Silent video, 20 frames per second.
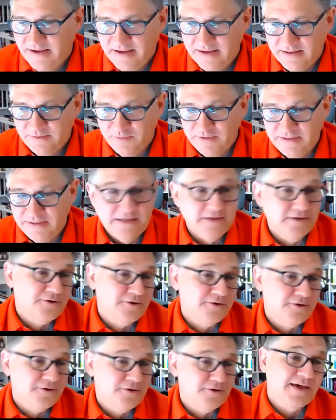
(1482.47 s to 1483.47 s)
we need to
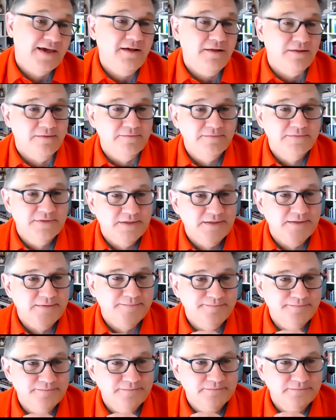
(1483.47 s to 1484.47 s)
create scale.
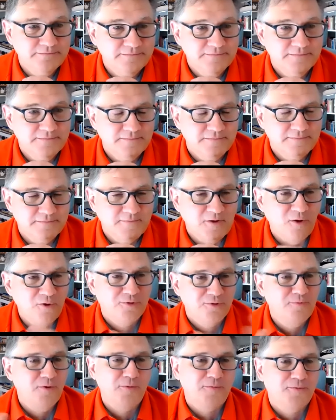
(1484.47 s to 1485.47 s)
All
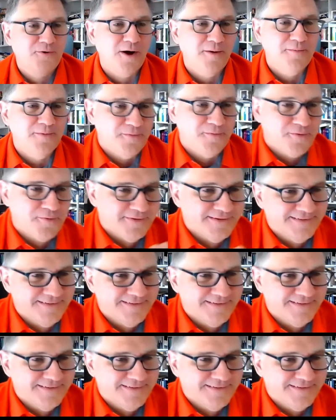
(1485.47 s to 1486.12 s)
small problems, but